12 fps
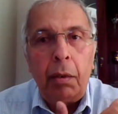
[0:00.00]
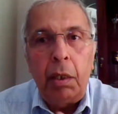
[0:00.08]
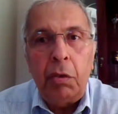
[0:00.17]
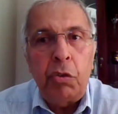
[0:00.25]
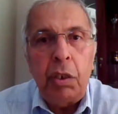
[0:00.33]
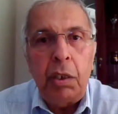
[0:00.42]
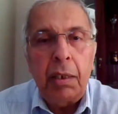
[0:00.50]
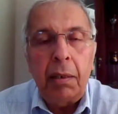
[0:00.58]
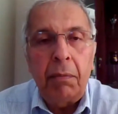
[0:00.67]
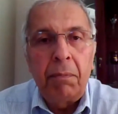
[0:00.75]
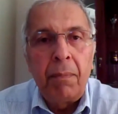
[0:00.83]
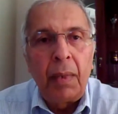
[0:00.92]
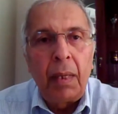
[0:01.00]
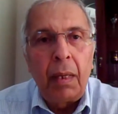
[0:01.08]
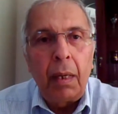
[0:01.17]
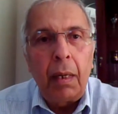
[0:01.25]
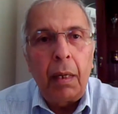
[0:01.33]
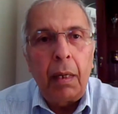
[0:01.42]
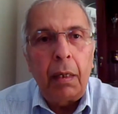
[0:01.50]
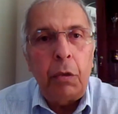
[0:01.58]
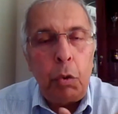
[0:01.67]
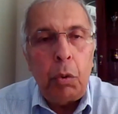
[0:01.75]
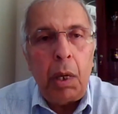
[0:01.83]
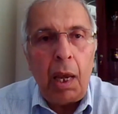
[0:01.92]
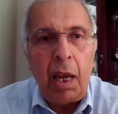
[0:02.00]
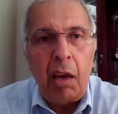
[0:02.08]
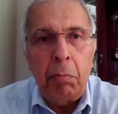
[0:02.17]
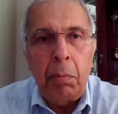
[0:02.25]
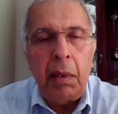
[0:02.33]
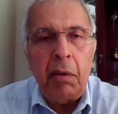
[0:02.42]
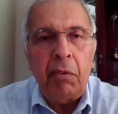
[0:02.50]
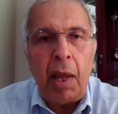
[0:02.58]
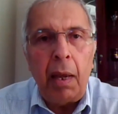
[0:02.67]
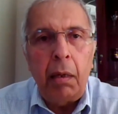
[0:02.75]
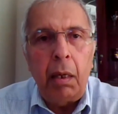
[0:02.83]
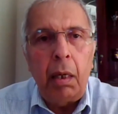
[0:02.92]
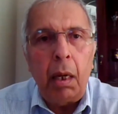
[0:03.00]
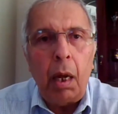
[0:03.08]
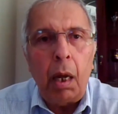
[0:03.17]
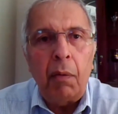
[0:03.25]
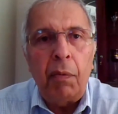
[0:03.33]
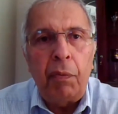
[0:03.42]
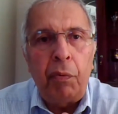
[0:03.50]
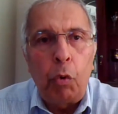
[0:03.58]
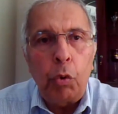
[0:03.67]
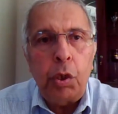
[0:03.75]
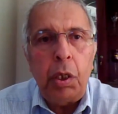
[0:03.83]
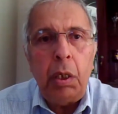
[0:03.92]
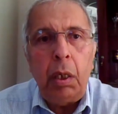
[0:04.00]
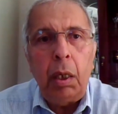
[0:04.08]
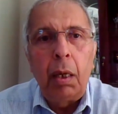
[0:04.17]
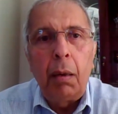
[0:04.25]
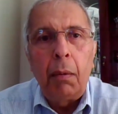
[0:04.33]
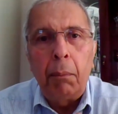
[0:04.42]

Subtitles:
This year, UK government has handed £40